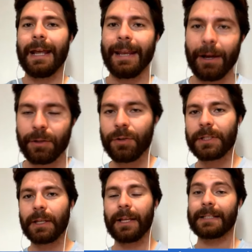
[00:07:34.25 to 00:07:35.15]
and now
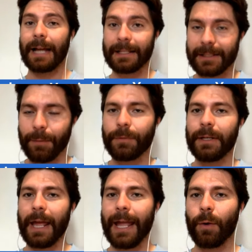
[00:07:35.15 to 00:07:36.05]
UCLA's got
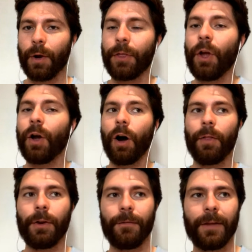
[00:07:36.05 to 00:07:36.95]
something to hang with
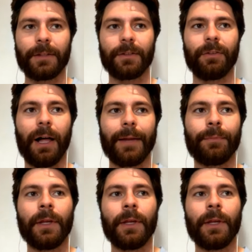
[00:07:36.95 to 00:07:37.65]
on the defensive line.